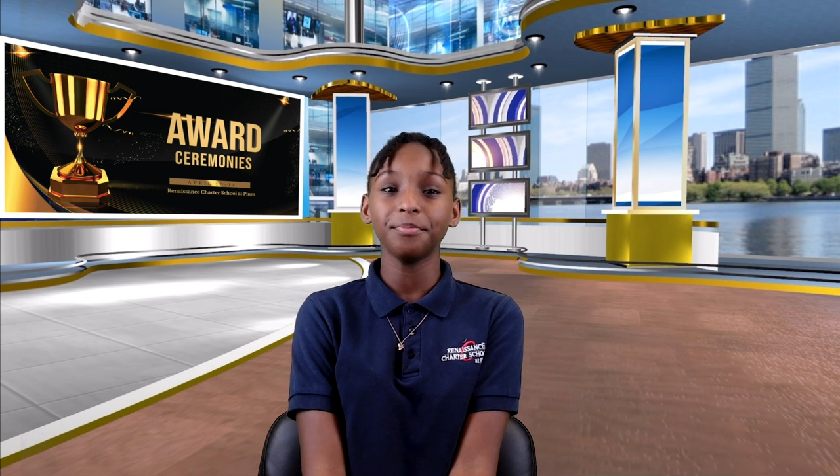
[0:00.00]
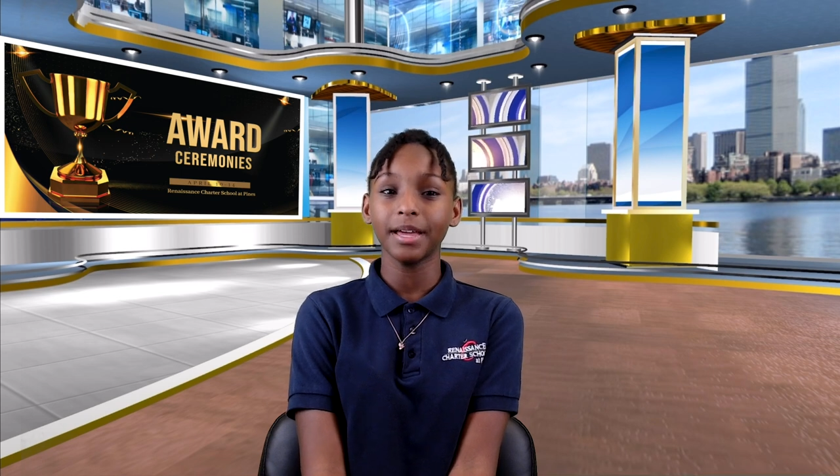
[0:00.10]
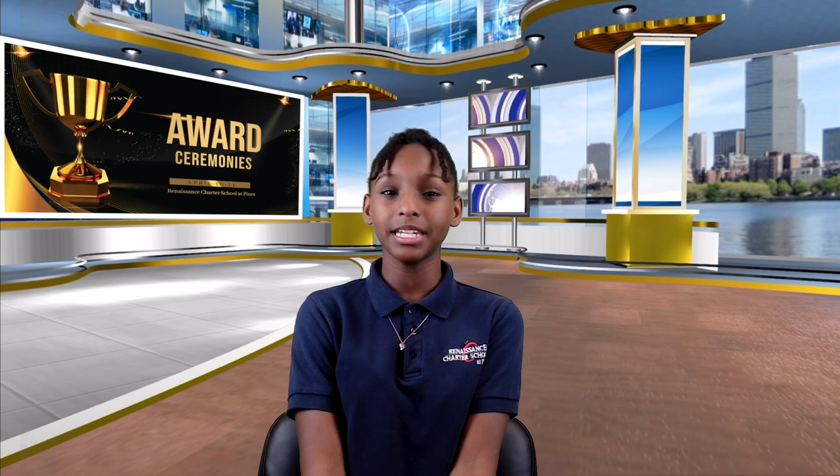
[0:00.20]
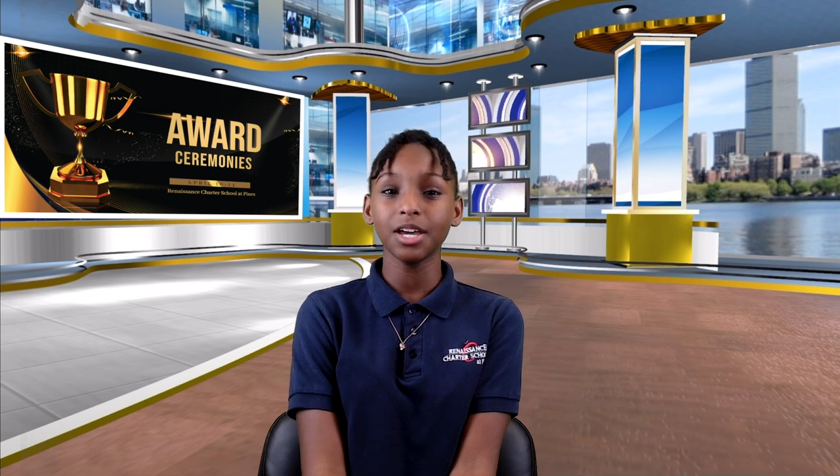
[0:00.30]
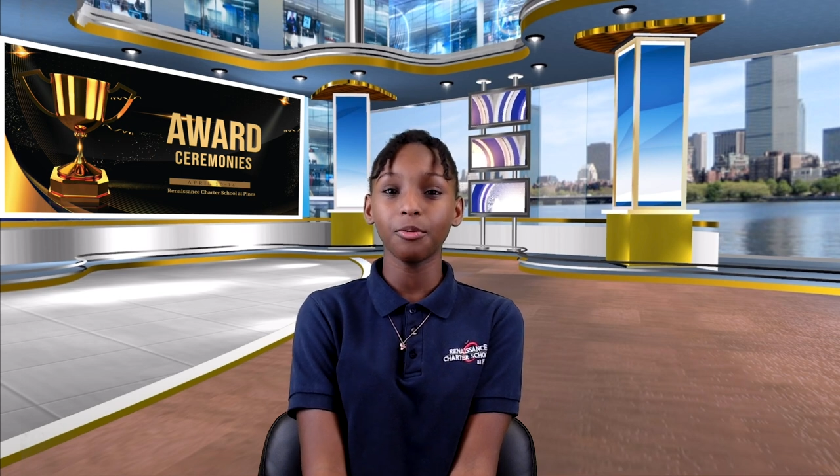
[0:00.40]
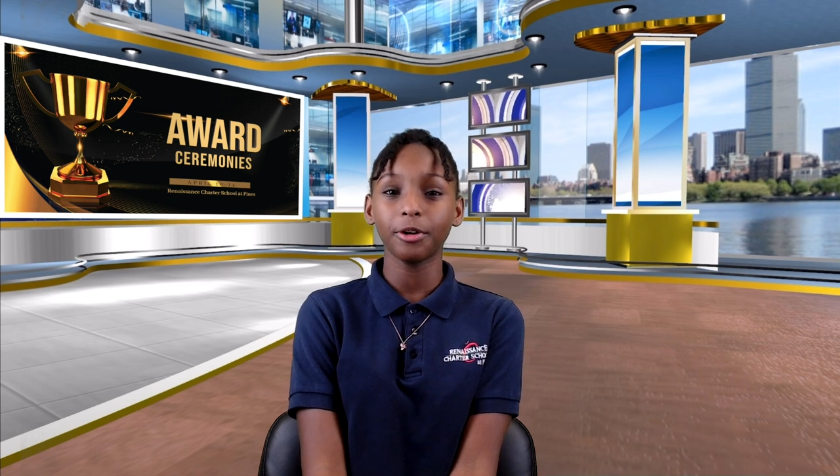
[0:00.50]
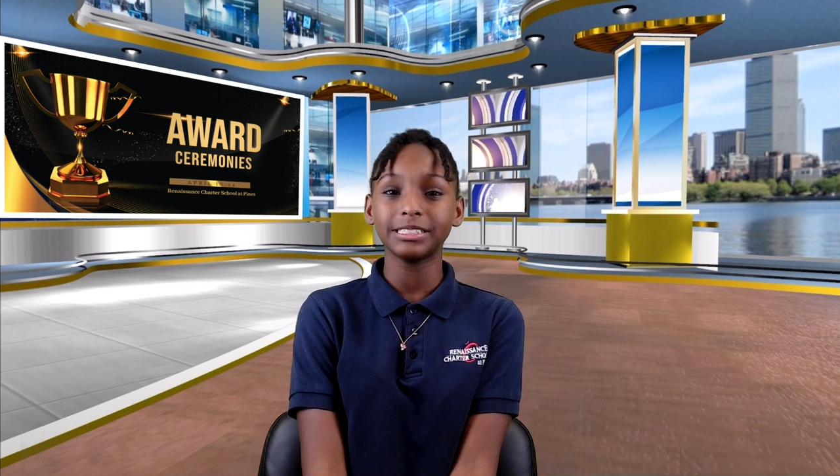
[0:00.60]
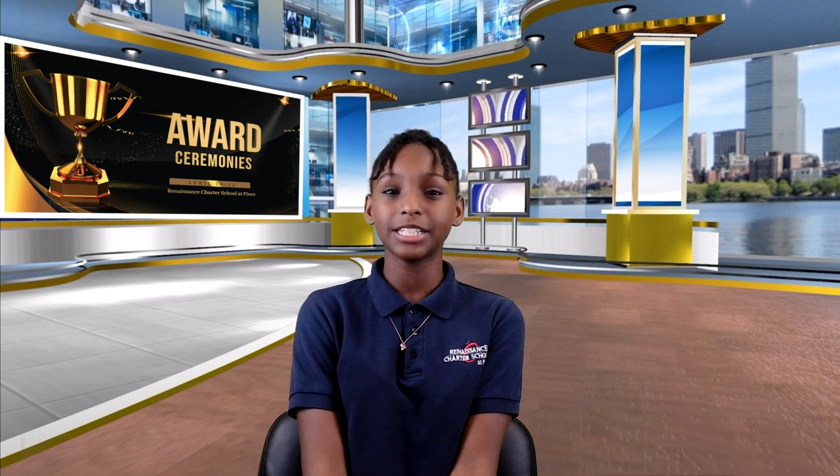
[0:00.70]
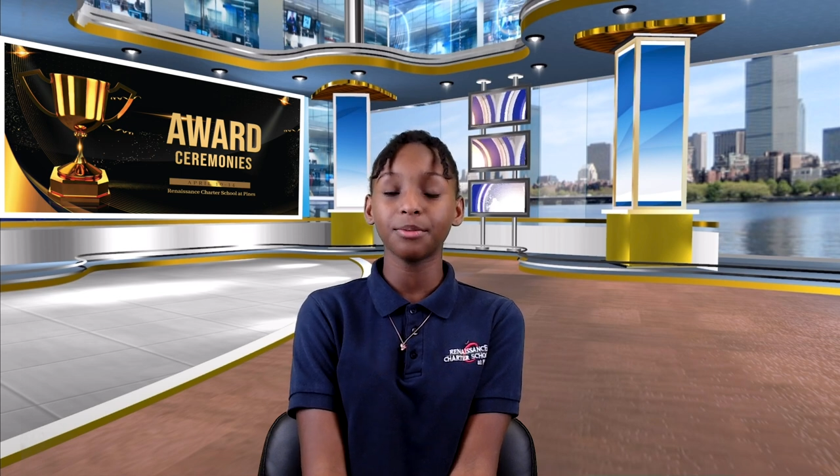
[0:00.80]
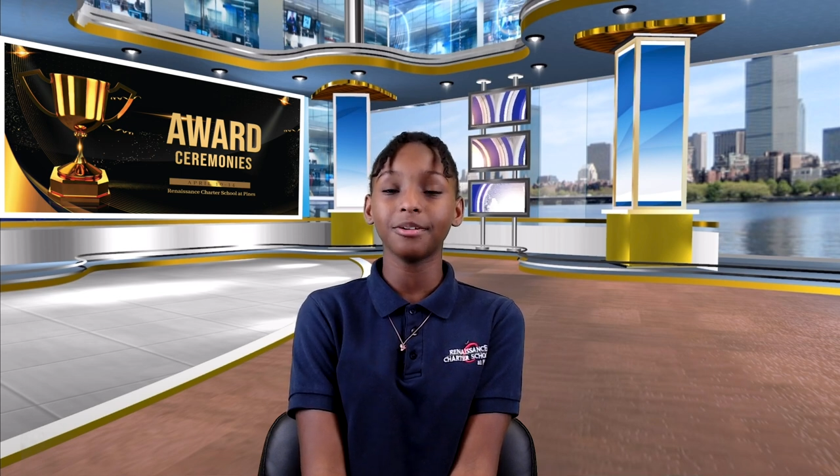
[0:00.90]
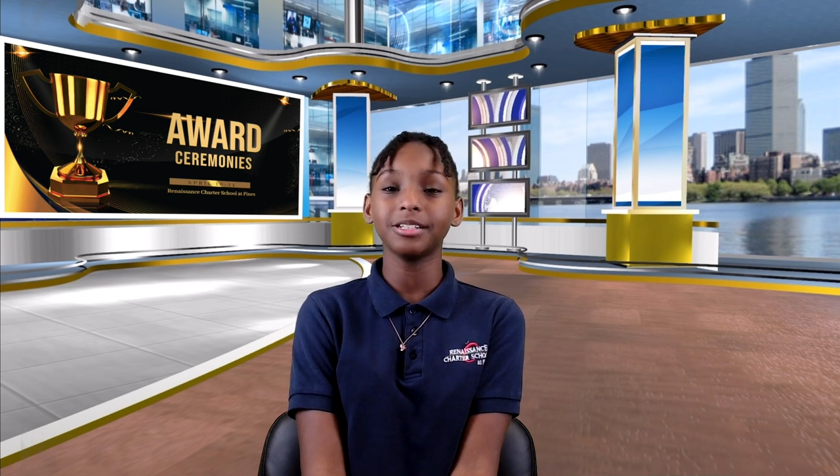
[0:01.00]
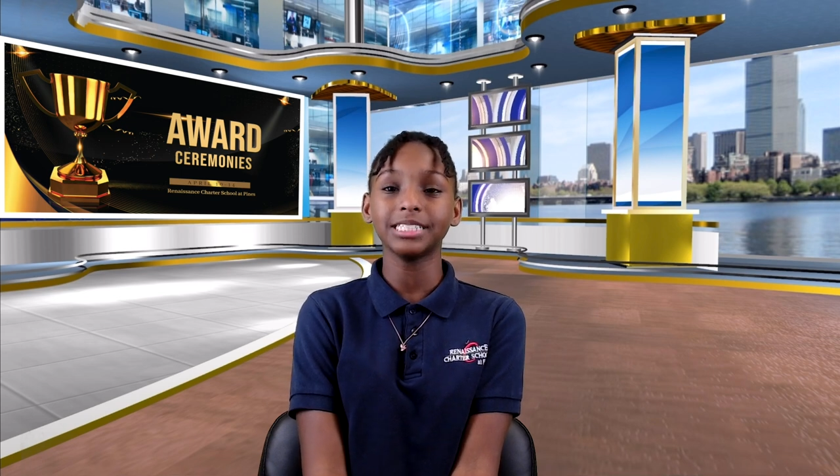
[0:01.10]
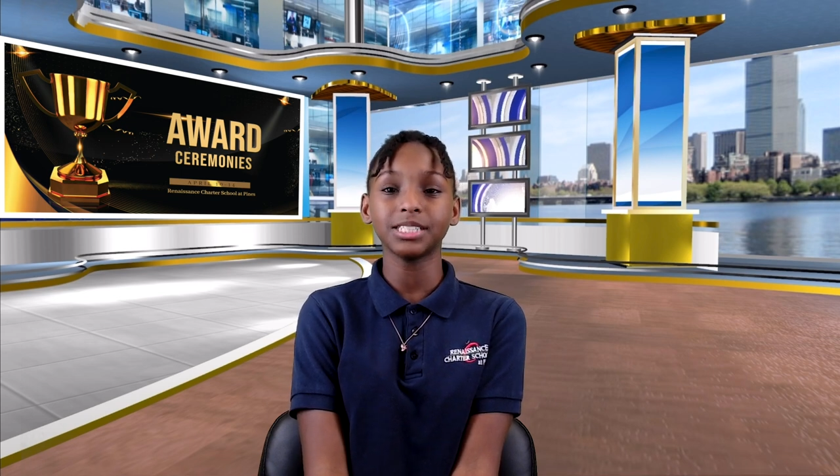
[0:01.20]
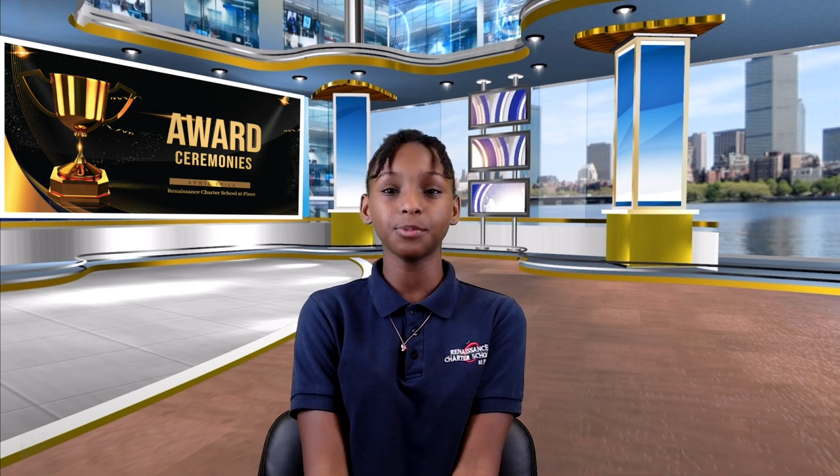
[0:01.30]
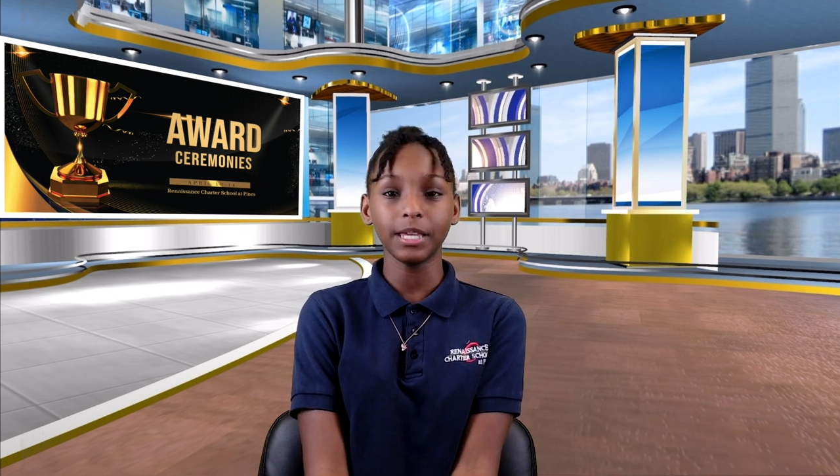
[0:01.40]
many award ceremonies
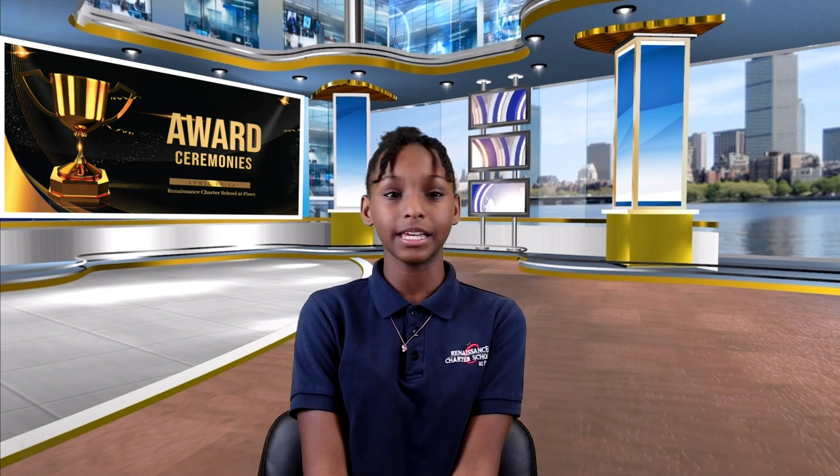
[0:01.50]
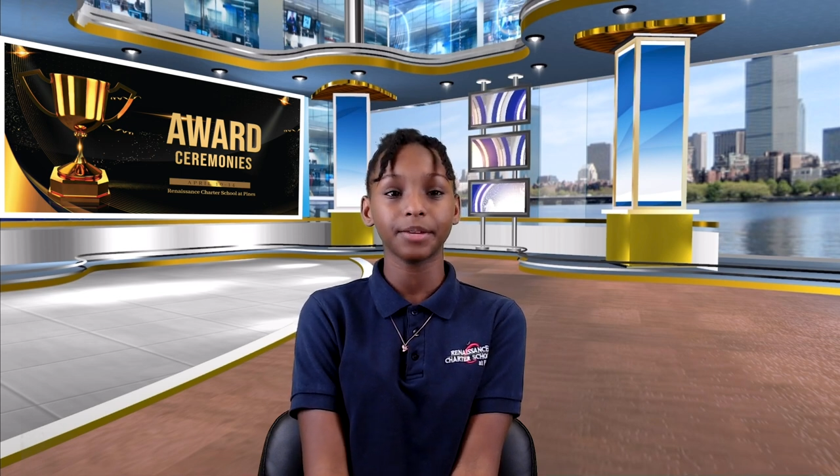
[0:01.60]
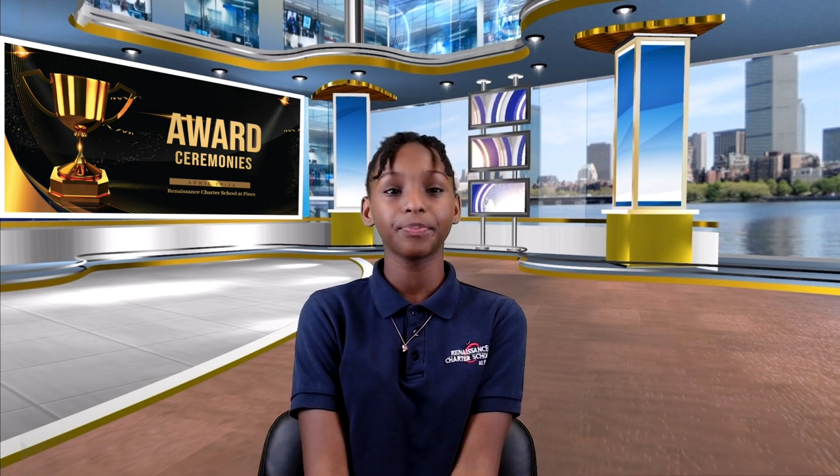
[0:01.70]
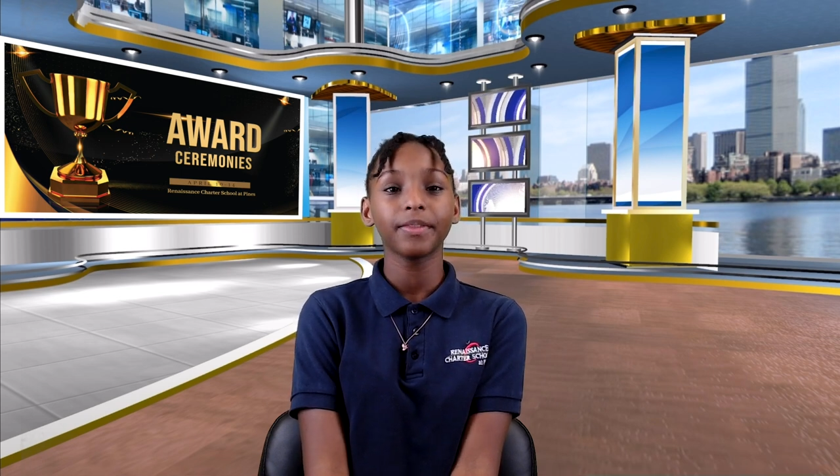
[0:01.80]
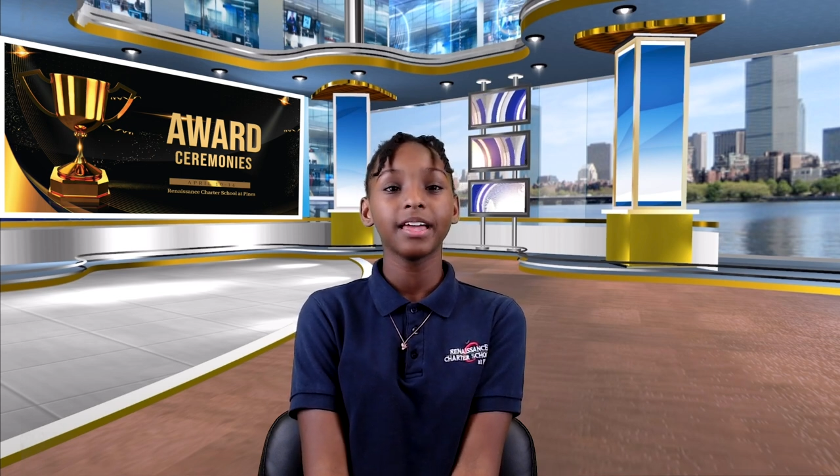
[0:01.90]
this week.